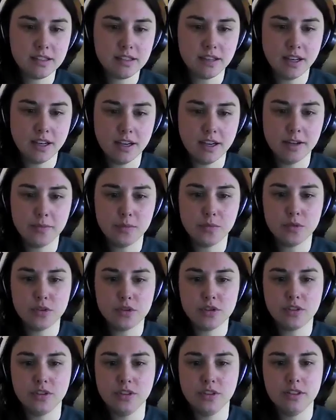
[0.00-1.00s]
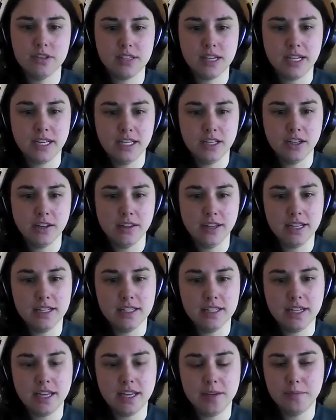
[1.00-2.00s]
We're still deciding on that
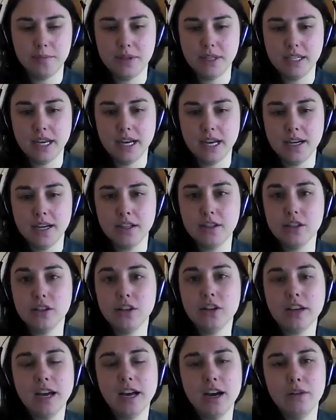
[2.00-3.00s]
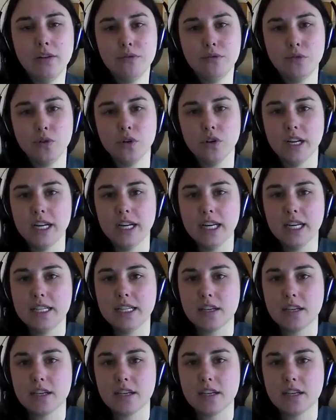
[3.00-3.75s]
date, but yeah, look out for it.